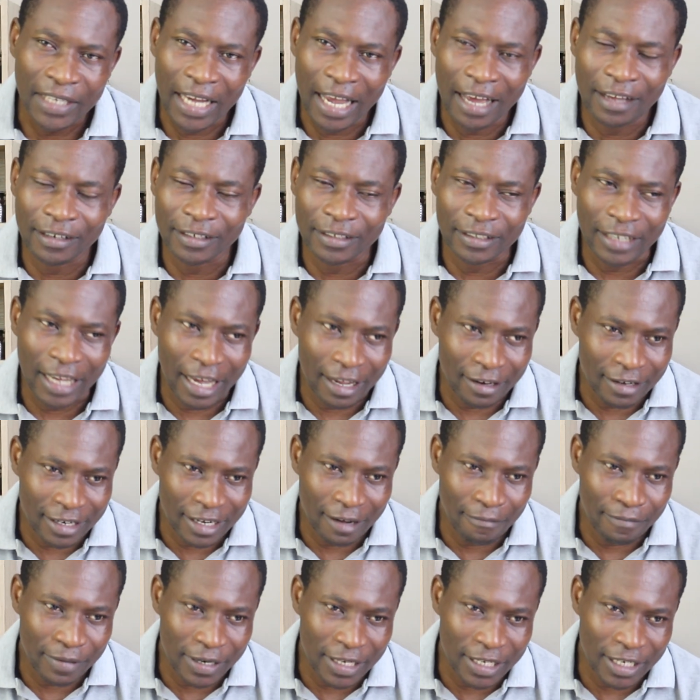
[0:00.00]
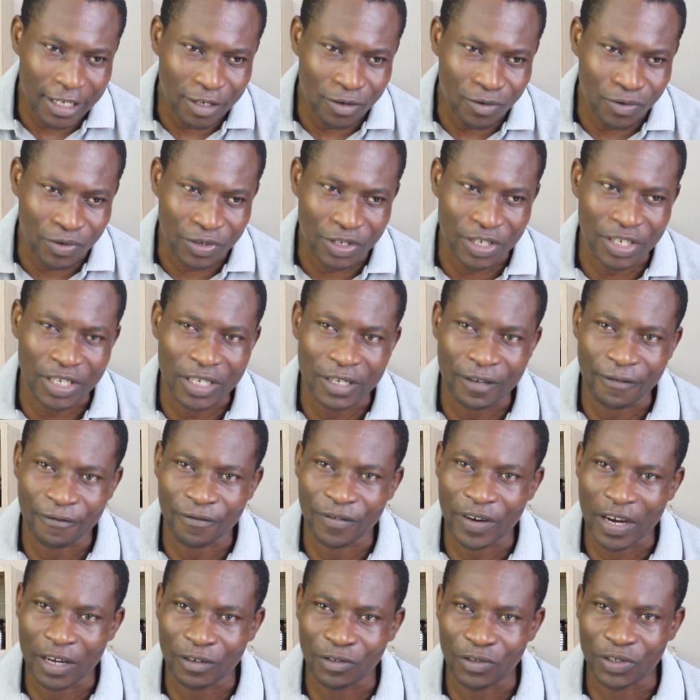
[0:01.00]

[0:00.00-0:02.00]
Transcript: and the ability to see far,